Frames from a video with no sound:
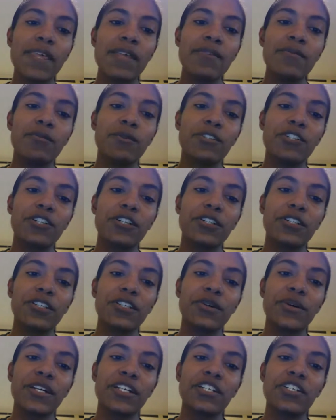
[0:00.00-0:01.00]
What she'll
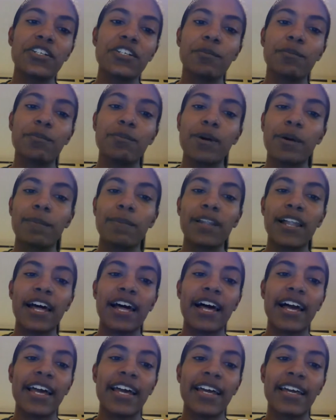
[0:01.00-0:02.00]
do is she'll
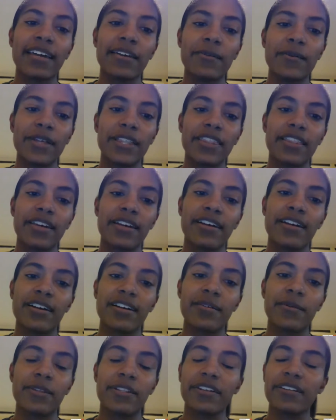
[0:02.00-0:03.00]
apply with
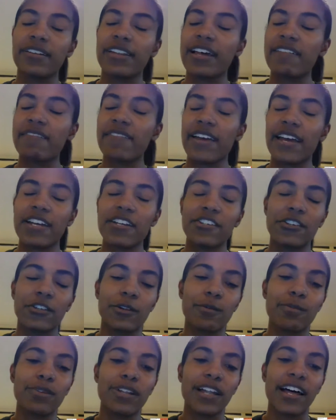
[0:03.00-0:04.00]
her left hand,
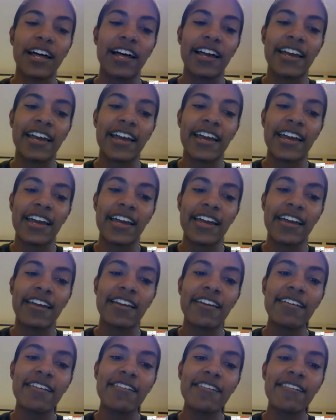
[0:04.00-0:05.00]
she'll apply
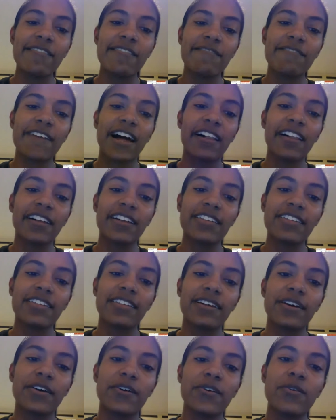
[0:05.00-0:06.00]
a
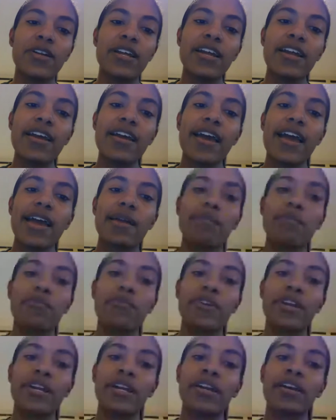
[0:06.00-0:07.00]
valgus load
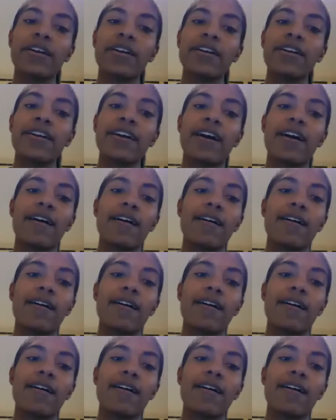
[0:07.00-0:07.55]
and bring